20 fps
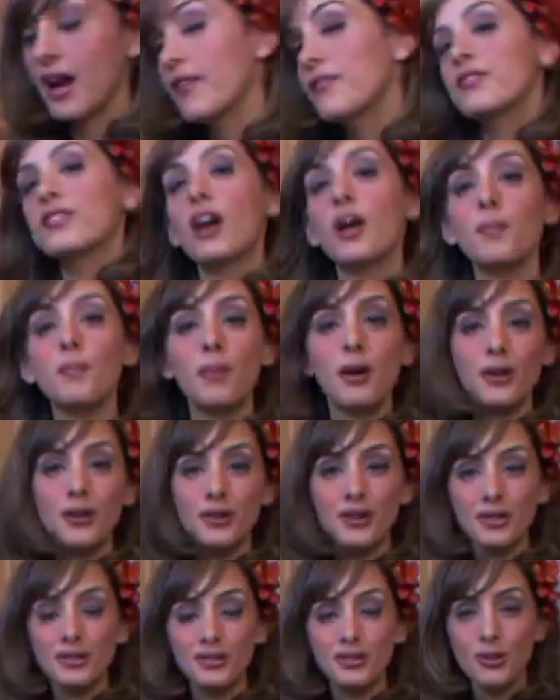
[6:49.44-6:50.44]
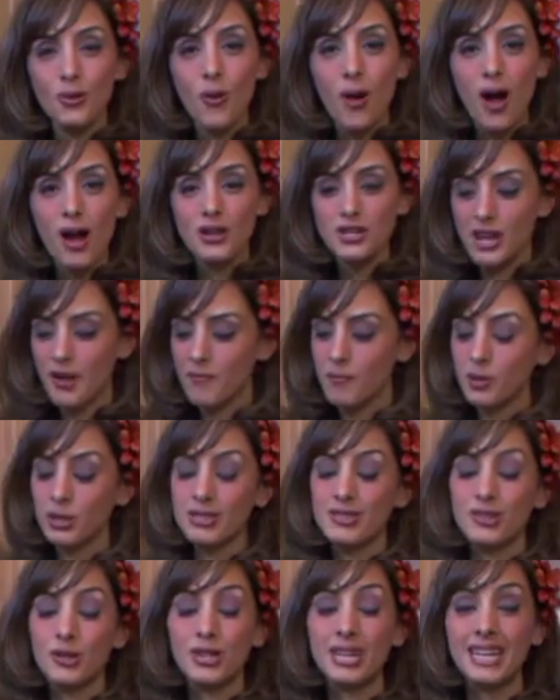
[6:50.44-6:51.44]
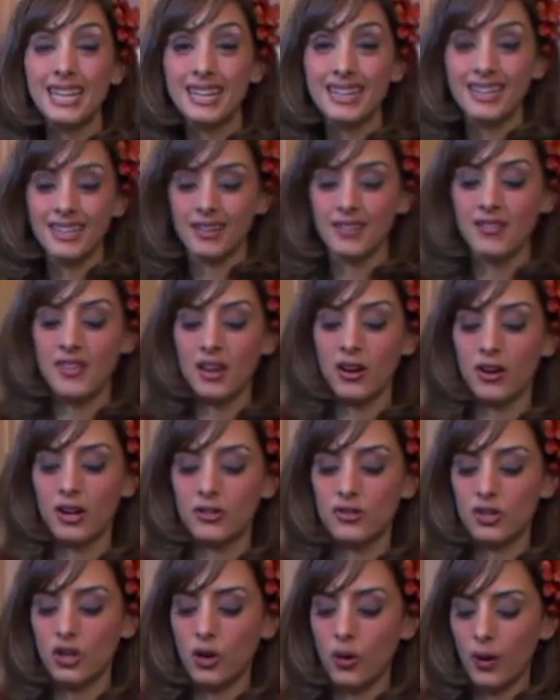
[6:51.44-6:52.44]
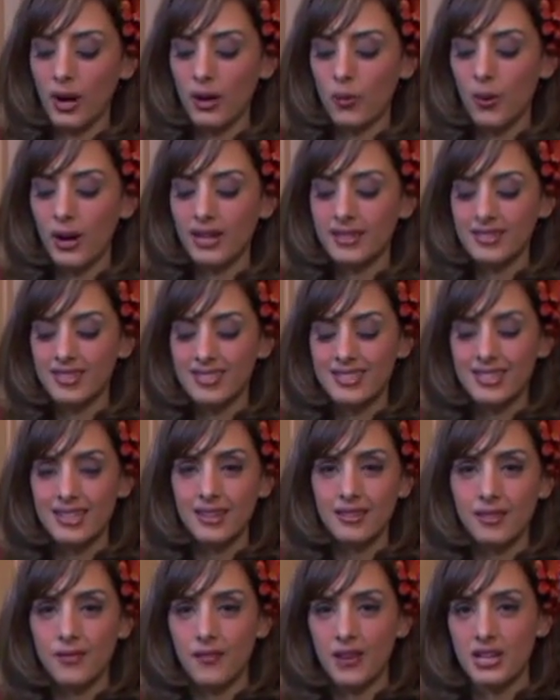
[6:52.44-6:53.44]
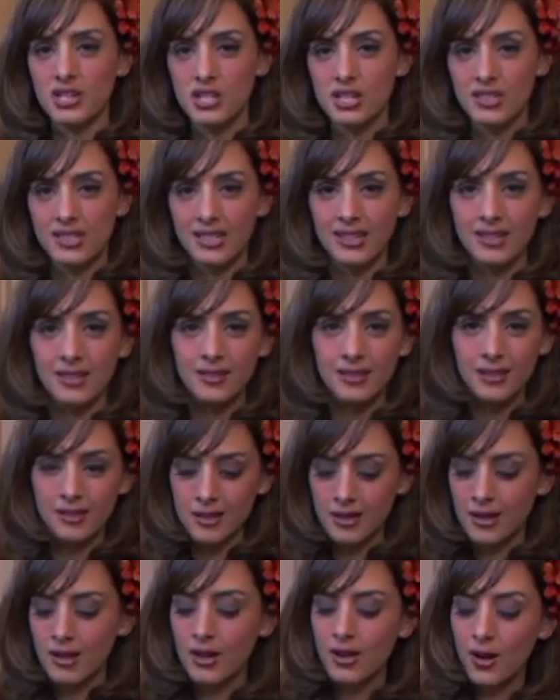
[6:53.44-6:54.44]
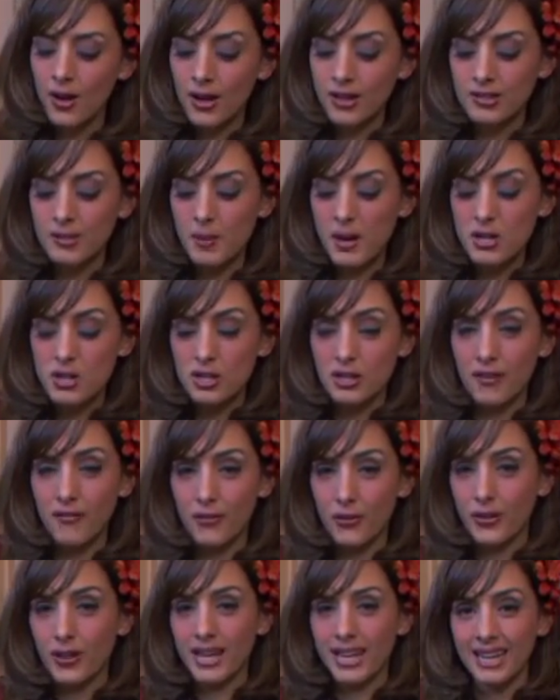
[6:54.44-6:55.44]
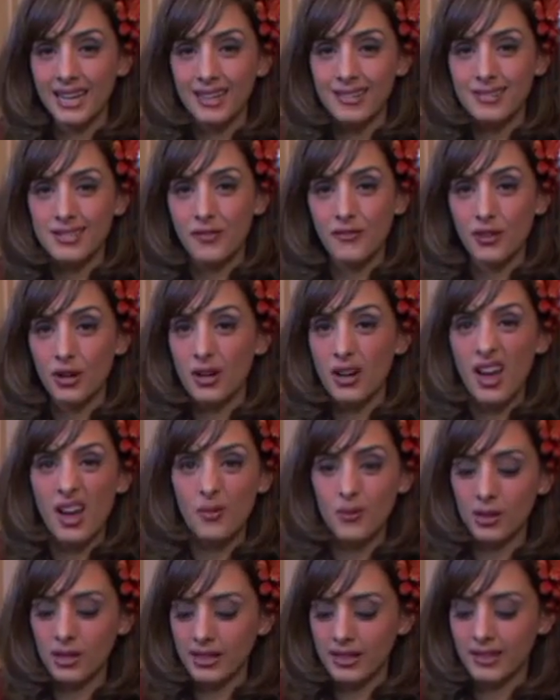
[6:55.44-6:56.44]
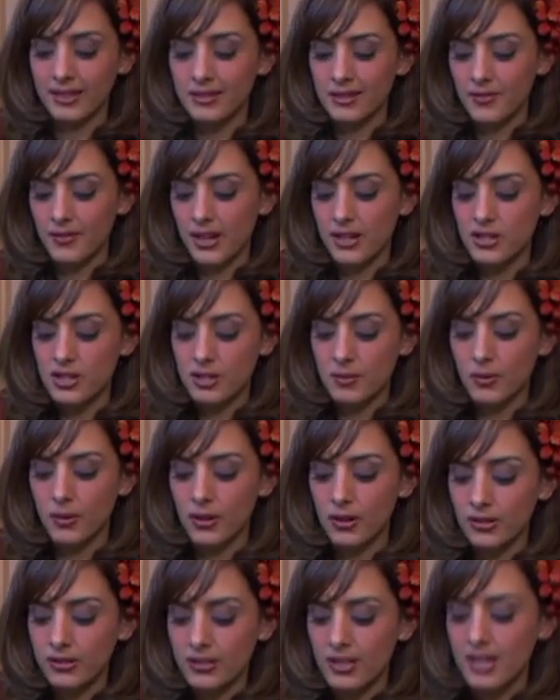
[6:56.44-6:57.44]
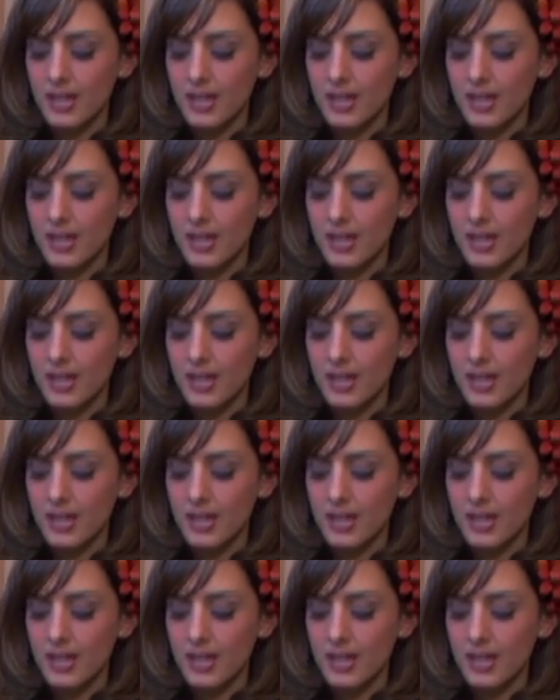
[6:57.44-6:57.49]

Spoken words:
I've done butternut squash, I've put zucchini in there. It's a great way to sneak the veggies in, especially for the kids if they're not really into vegetables.